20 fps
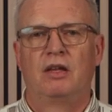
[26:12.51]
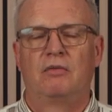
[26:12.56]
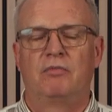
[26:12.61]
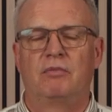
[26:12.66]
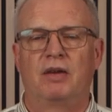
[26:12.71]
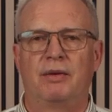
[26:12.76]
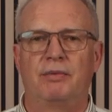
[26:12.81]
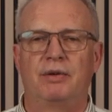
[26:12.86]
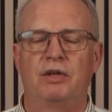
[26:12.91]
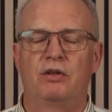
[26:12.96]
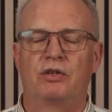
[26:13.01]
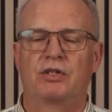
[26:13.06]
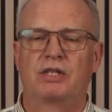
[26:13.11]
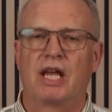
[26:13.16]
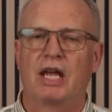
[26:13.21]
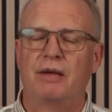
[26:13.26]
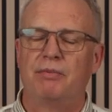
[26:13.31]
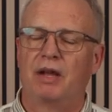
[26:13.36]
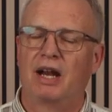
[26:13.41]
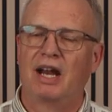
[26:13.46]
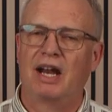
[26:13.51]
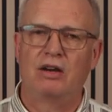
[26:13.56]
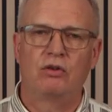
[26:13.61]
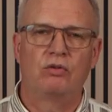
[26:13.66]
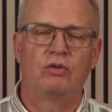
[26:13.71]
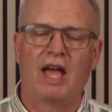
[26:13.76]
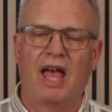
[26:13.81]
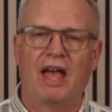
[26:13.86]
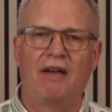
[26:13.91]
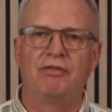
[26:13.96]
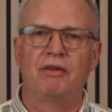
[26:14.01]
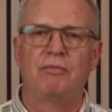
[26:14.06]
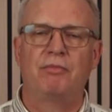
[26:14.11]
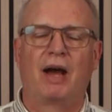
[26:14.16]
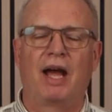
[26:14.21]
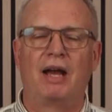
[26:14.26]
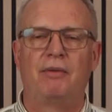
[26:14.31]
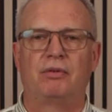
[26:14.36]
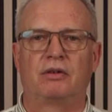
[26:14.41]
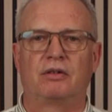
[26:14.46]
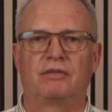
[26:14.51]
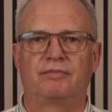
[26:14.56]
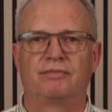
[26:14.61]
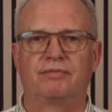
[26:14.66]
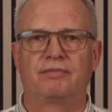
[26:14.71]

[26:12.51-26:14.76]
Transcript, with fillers: Maybe you say, but I don't have a Bible.